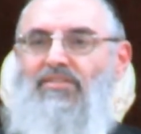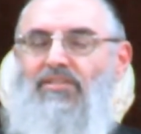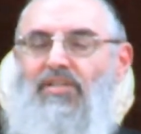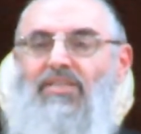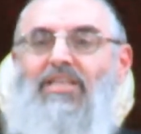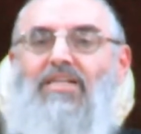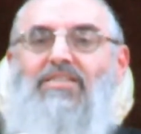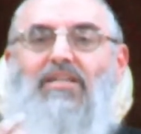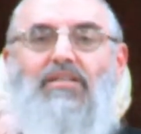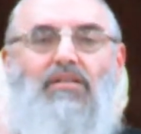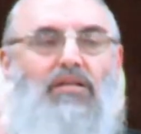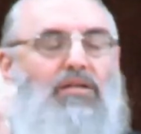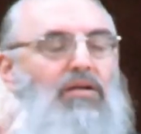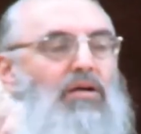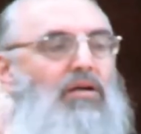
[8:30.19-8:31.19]
He doesn't
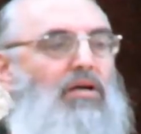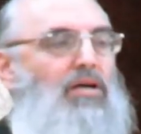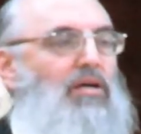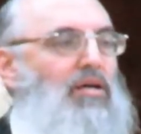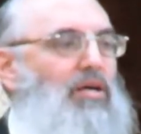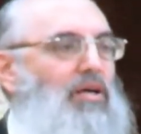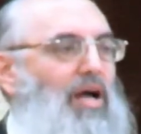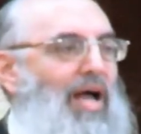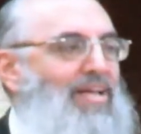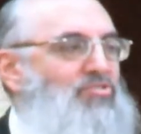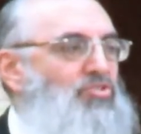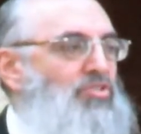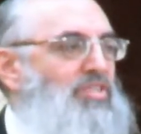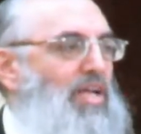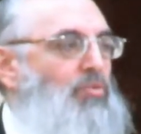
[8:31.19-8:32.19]

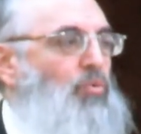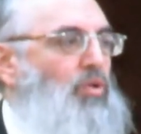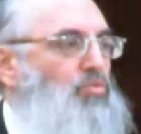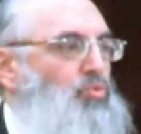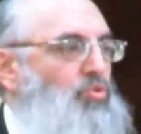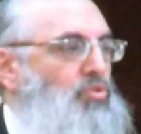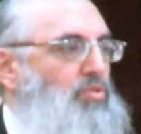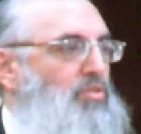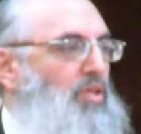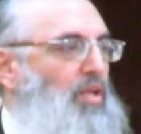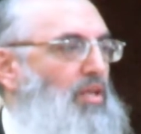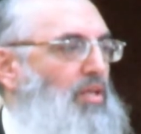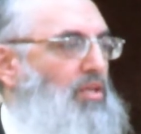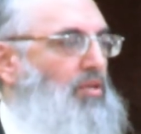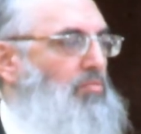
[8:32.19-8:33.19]
understand what you're
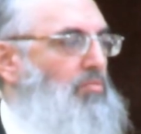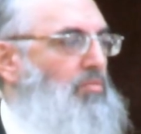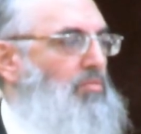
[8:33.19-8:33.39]
telling him.